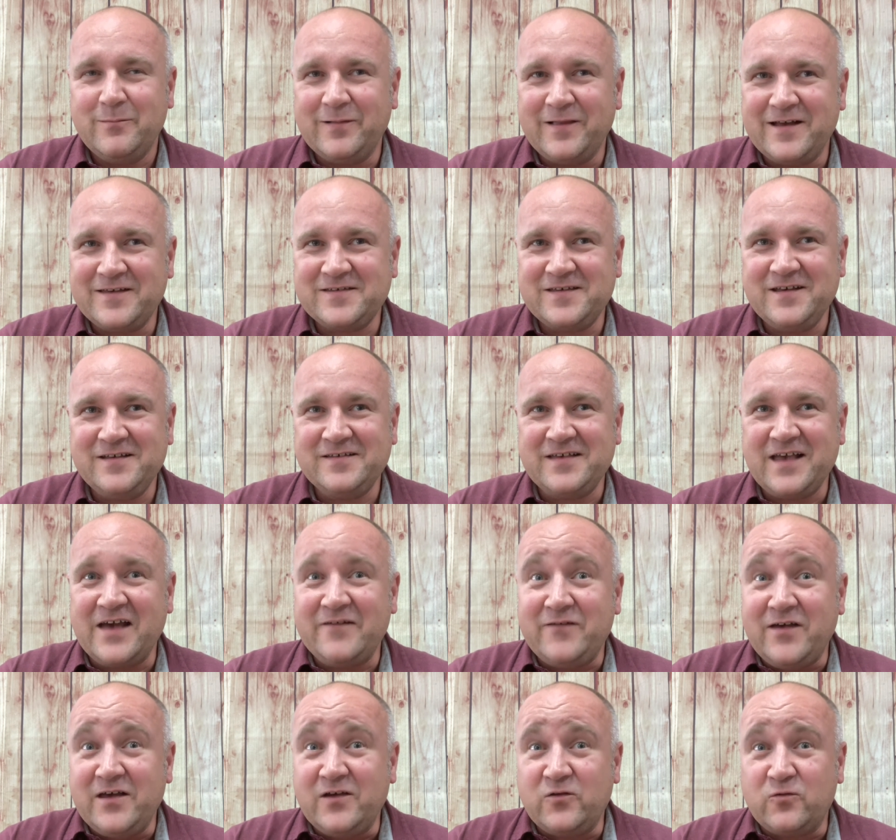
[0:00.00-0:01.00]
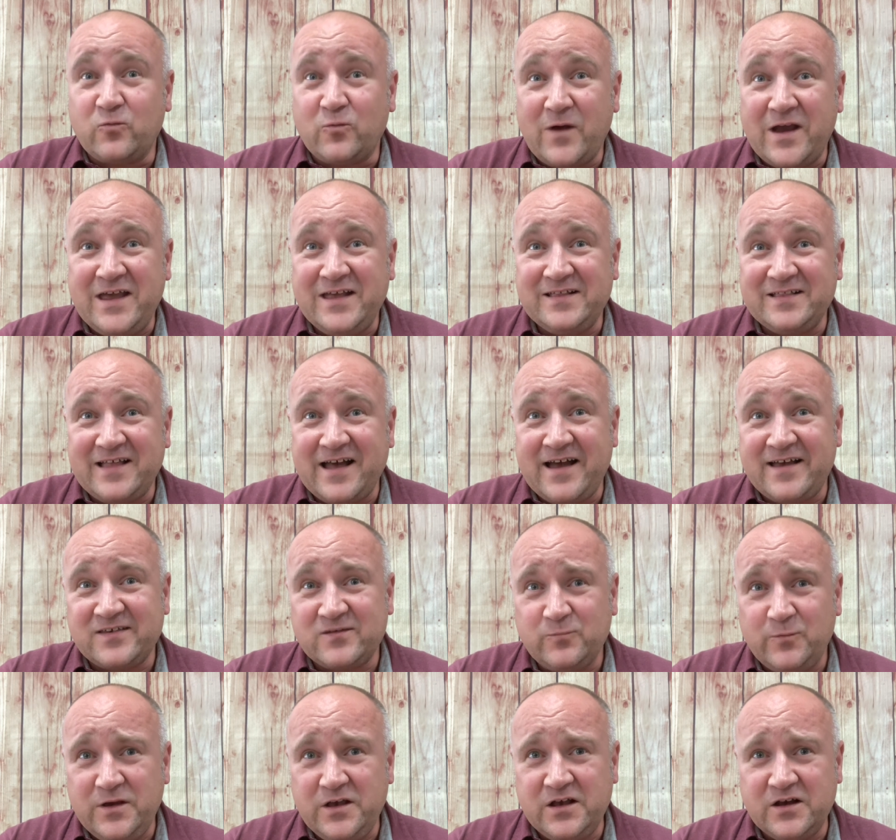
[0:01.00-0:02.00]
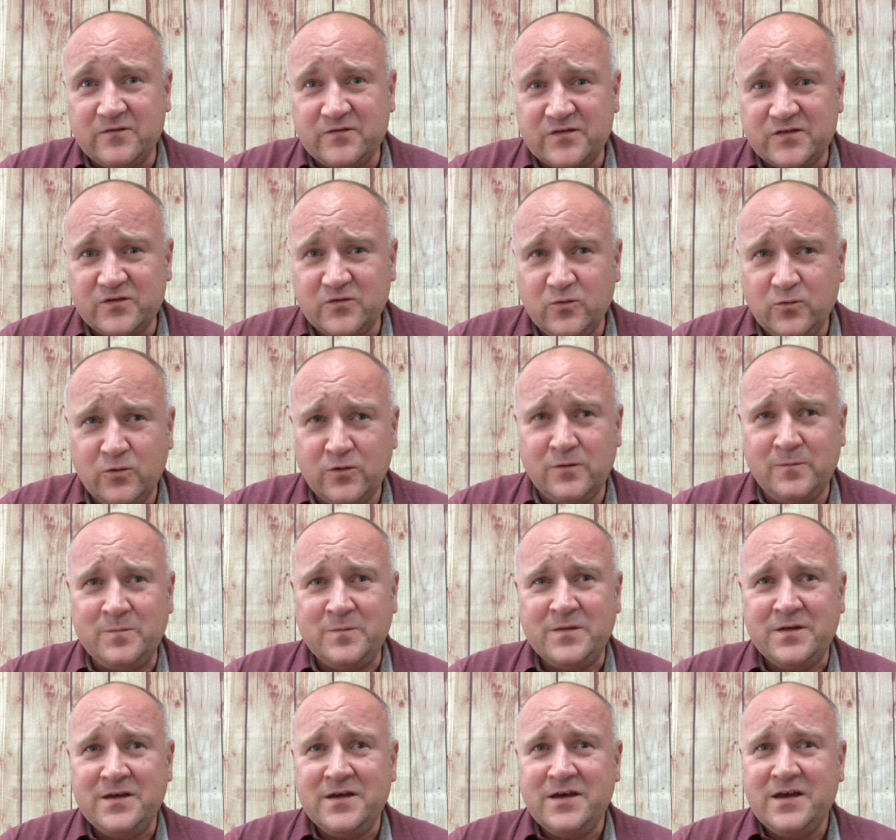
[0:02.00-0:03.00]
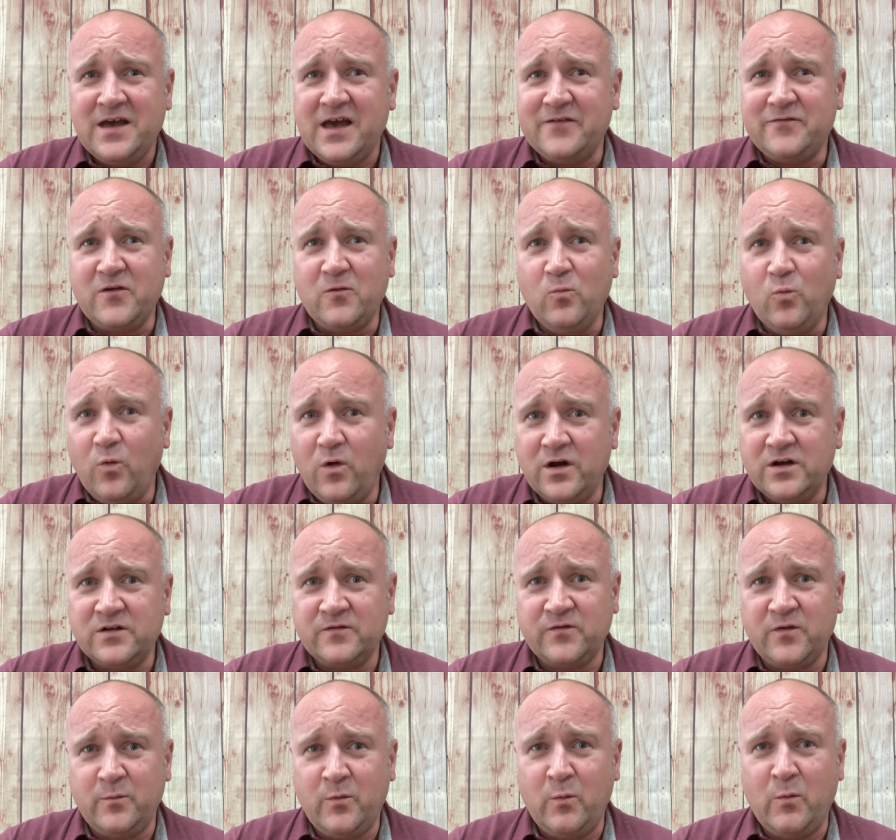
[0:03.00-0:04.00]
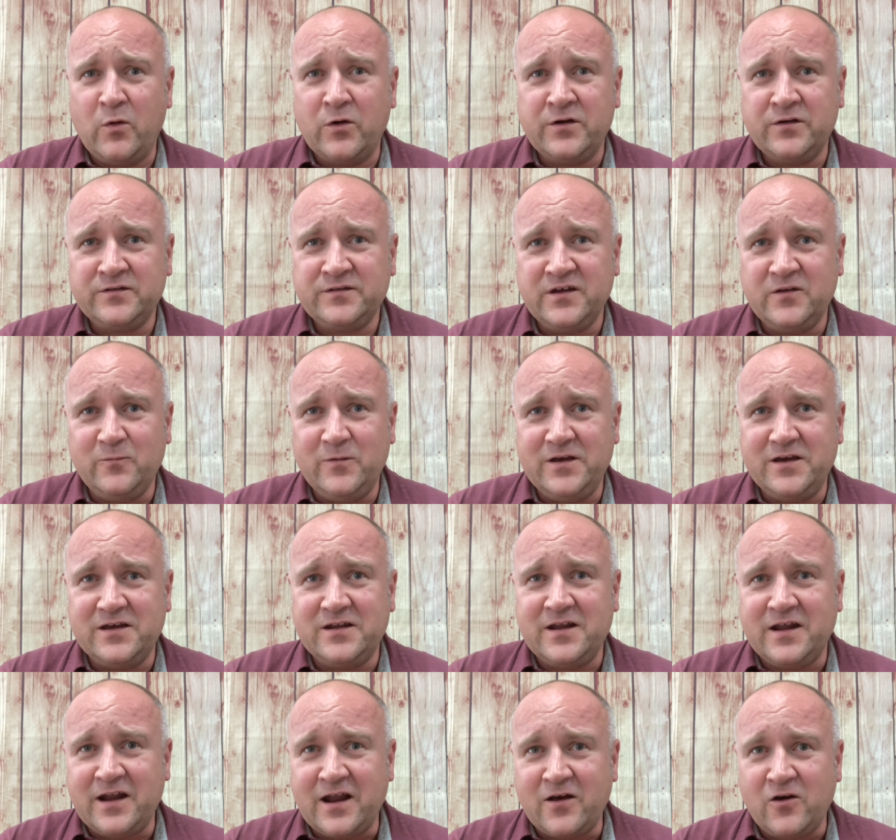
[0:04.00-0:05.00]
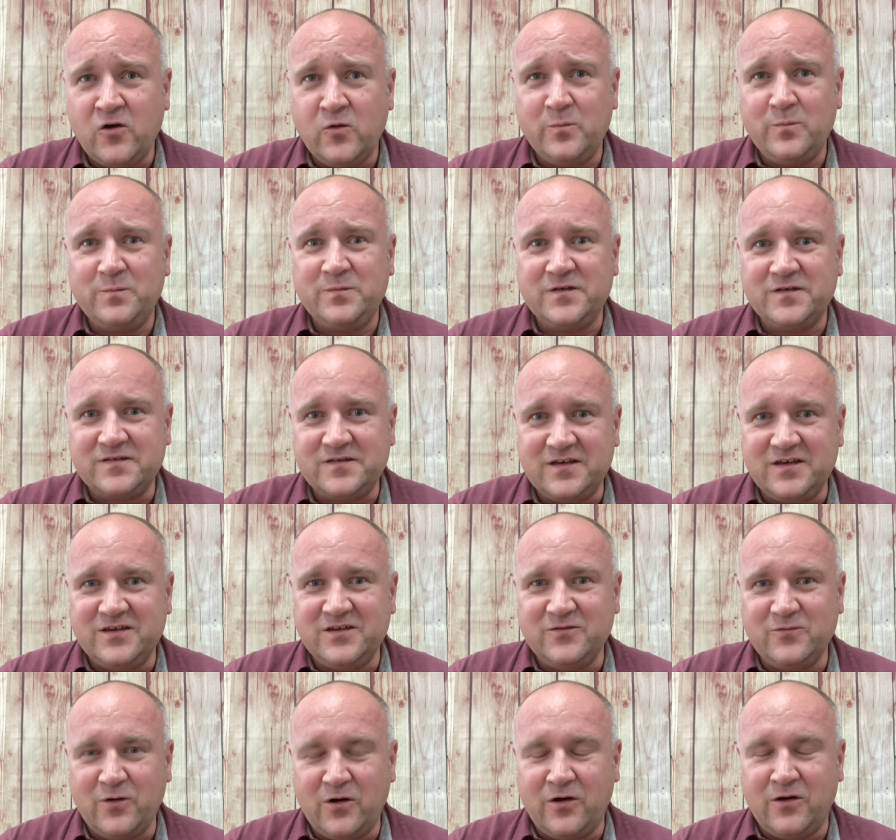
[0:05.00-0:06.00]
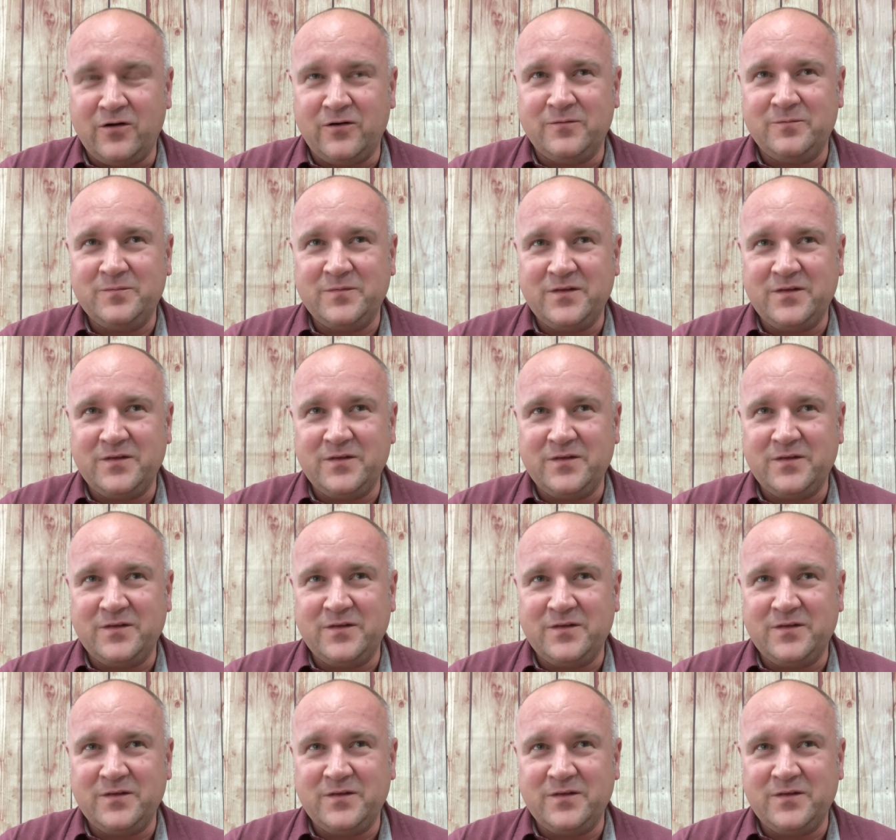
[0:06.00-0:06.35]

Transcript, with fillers: Blessings. Have a great last week of school. Have a wonderful Memorial Day weekend, and I hope to see you all